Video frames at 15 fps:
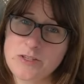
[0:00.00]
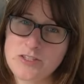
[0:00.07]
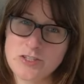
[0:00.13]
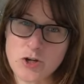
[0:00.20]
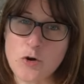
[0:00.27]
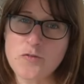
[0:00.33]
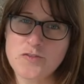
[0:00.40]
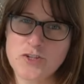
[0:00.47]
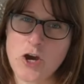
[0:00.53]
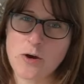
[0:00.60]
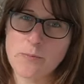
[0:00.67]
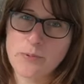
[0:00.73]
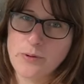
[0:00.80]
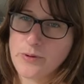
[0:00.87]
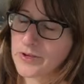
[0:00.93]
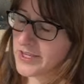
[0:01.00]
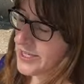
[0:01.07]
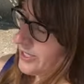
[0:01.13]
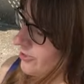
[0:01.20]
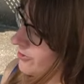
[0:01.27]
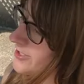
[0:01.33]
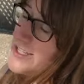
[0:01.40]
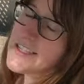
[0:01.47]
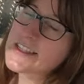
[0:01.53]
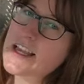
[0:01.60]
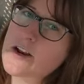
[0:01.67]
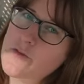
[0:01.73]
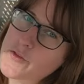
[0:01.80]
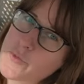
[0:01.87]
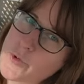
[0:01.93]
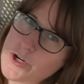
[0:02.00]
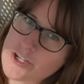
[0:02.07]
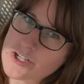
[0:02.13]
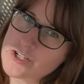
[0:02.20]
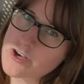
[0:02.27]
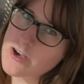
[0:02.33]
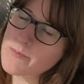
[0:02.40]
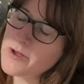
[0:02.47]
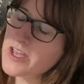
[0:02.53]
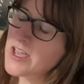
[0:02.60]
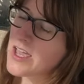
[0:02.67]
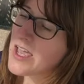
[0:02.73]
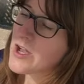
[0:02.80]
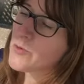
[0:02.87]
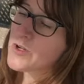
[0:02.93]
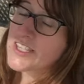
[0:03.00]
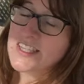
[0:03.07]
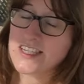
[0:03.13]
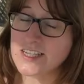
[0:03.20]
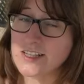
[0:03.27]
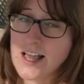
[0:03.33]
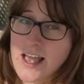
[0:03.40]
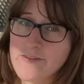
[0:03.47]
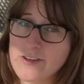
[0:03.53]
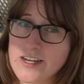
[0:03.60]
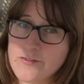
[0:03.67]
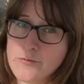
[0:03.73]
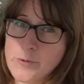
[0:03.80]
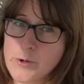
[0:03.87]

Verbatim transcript: stovetop here instead of the worktop. We still have enough